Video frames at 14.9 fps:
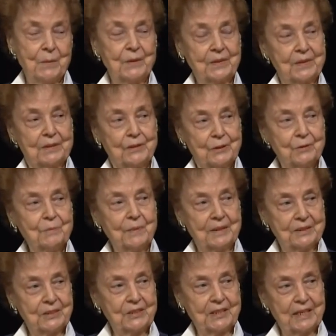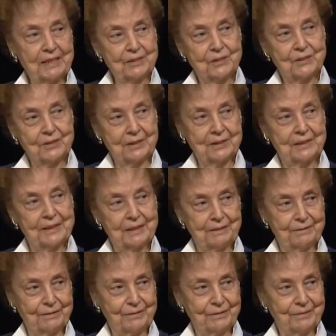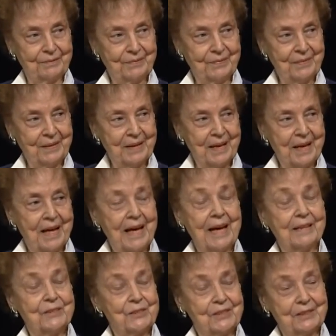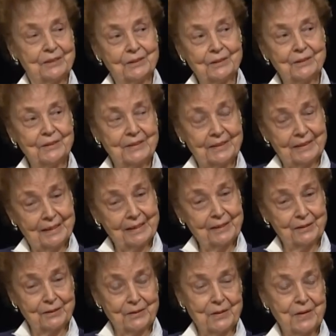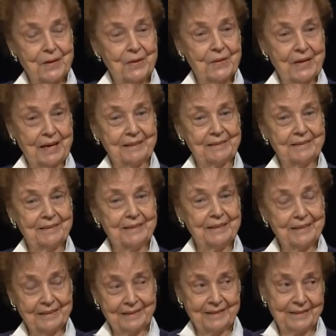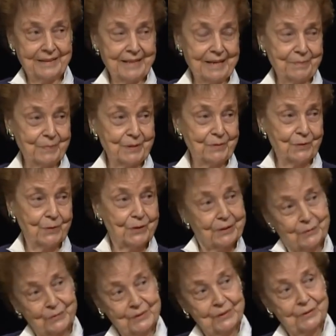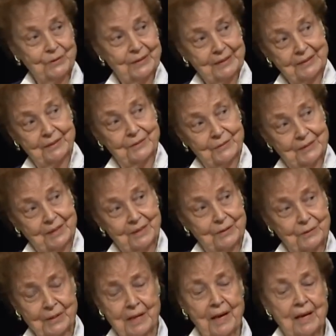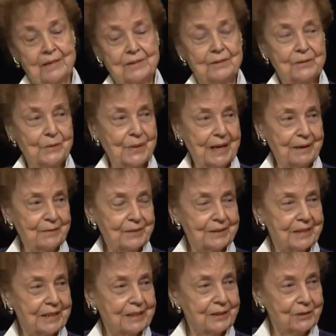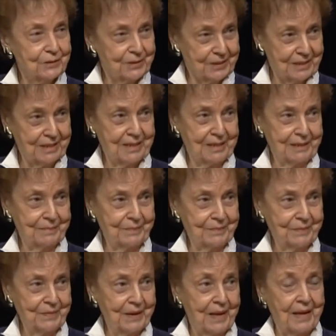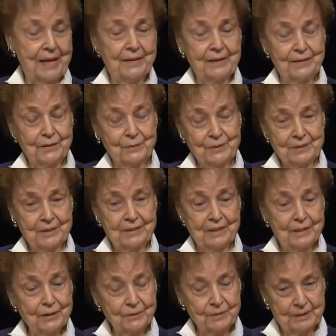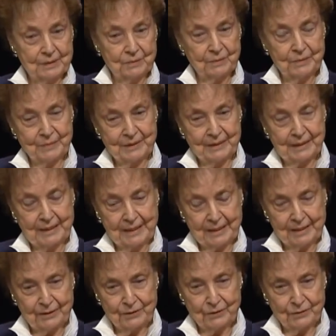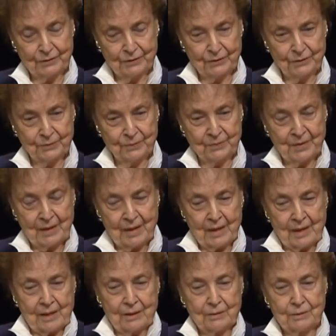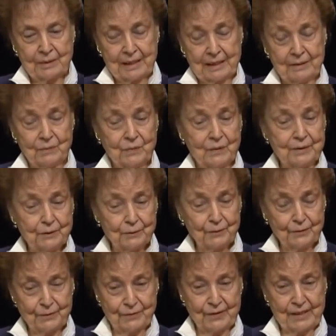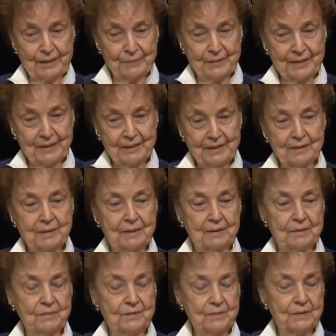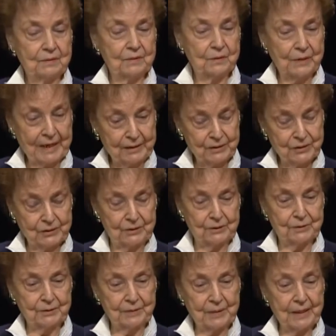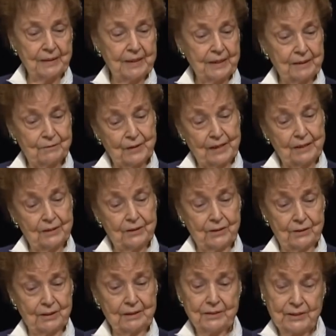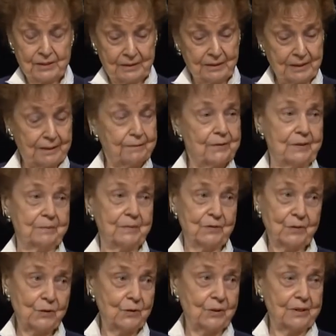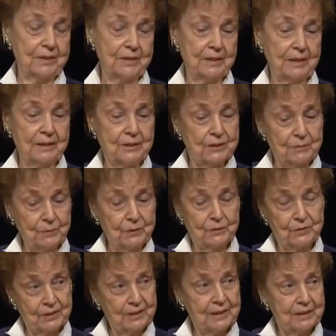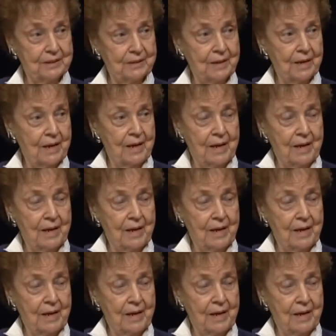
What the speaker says: Within 2 months, she asked her to leave. And she learned later that he had done that before and was going into another one. So you have to take your time. And then there was another woman that I interviewed who had a wonderful family, grandchildren, and they invited her, and she loved them, of course, and she moved in.